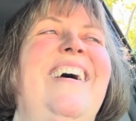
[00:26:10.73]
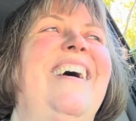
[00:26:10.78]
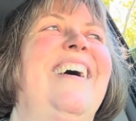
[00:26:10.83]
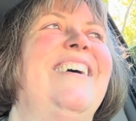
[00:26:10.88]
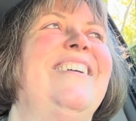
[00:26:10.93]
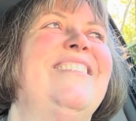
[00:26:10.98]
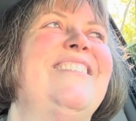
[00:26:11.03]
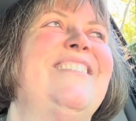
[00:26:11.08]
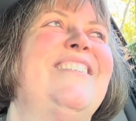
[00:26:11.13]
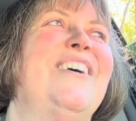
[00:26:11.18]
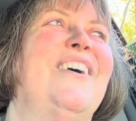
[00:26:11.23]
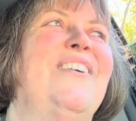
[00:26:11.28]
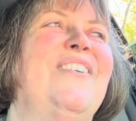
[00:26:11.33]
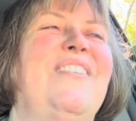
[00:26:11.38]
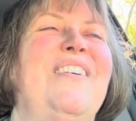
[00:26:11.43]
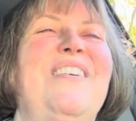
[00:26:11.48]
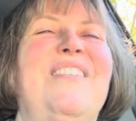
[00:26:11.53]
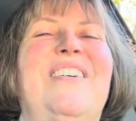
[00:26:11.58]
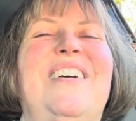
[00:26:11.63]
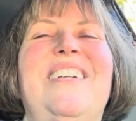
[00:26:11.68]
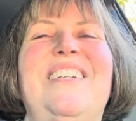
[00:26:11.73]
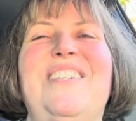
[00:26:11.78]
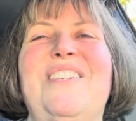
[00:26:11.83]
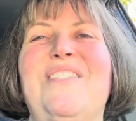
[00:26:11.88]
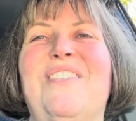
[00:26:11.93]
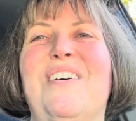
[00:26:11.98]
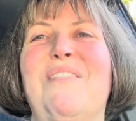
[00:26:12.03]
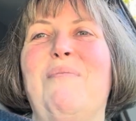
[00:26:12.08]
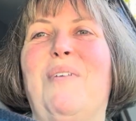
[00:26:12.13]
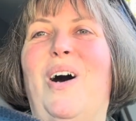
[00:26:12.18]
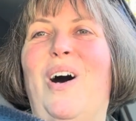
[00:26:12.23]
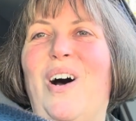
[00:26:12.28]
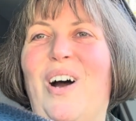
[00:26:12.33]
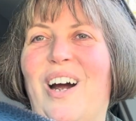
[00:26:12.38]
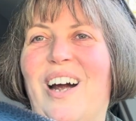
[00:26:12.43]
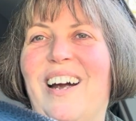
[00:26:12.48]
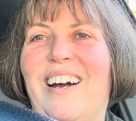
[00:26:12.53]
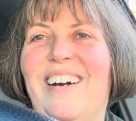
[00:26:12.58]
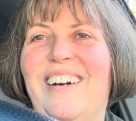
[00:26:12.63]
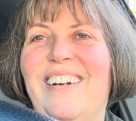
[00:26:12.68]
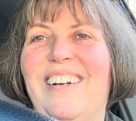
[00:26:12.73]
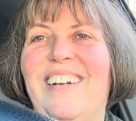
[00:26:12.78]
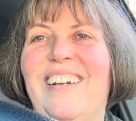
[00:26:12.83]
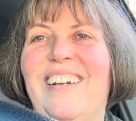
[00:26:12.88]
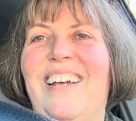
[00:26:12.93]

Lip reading: And so we went to a bar